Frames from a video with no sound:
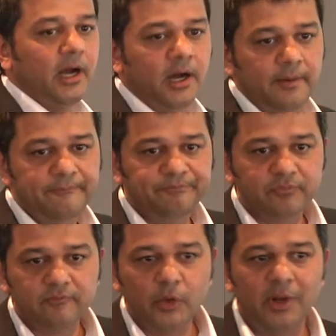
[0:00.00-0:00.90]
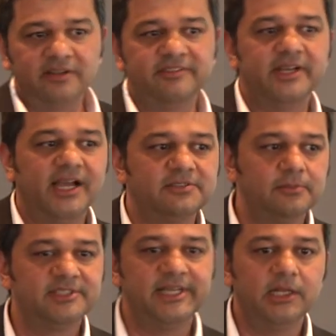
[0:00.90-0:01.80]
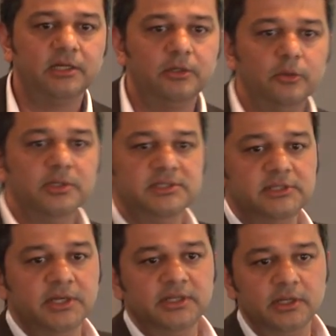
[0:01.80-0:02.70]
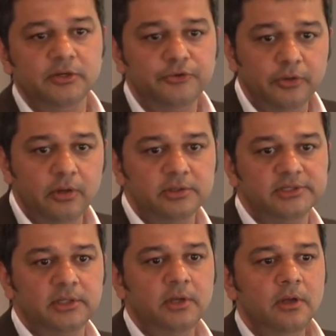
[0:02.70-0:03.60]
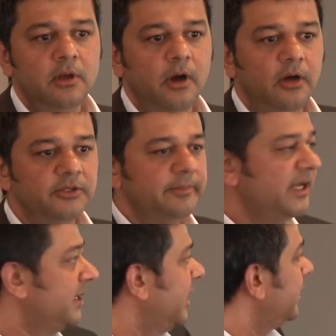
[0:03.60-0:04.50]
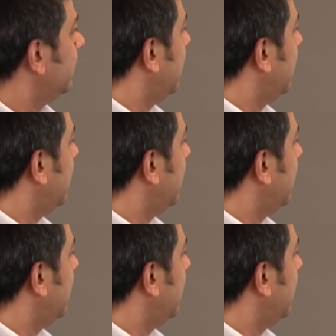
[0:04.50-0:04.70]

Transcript: one of the guys from Cellen who was doing the controls on the building